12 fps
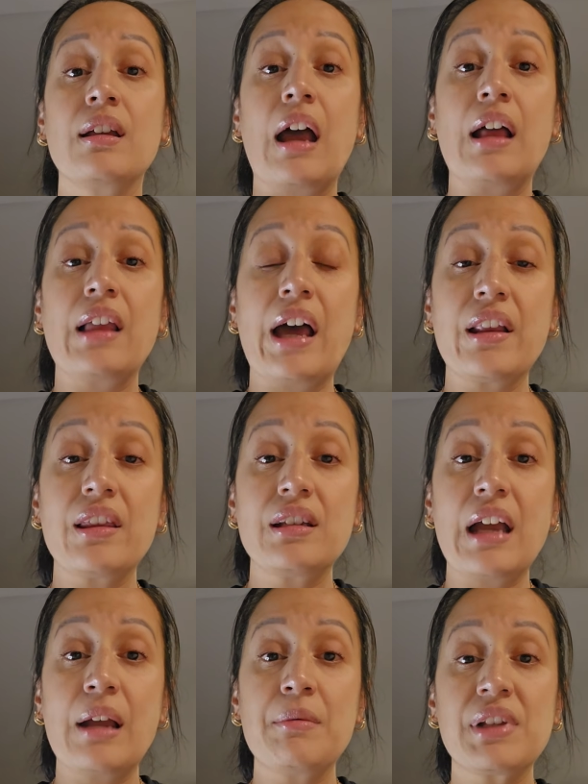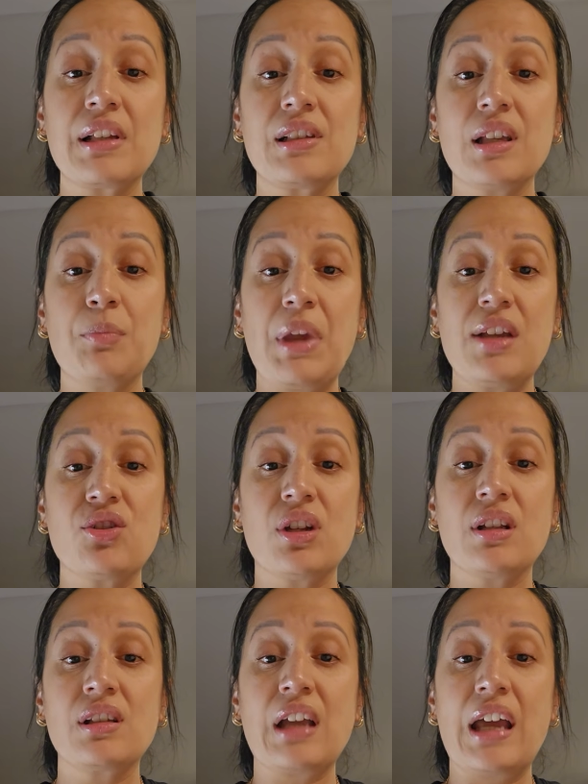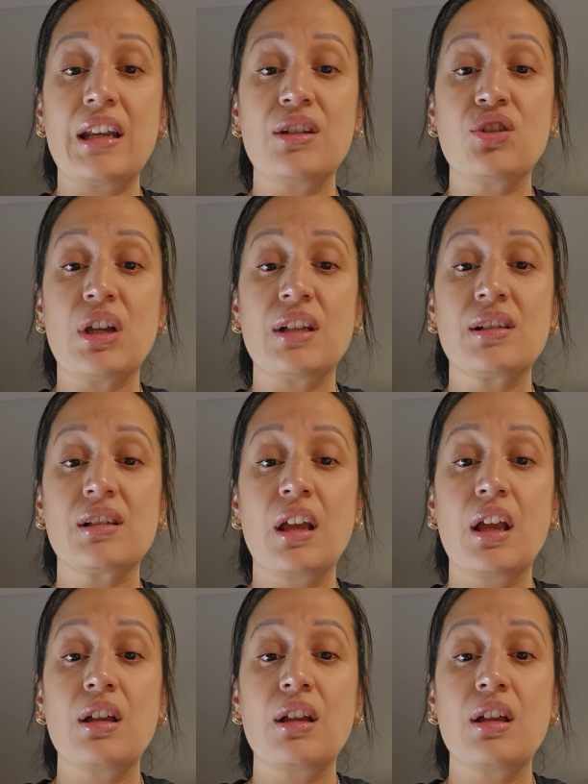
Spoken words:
A lot of the times I see patients kind of just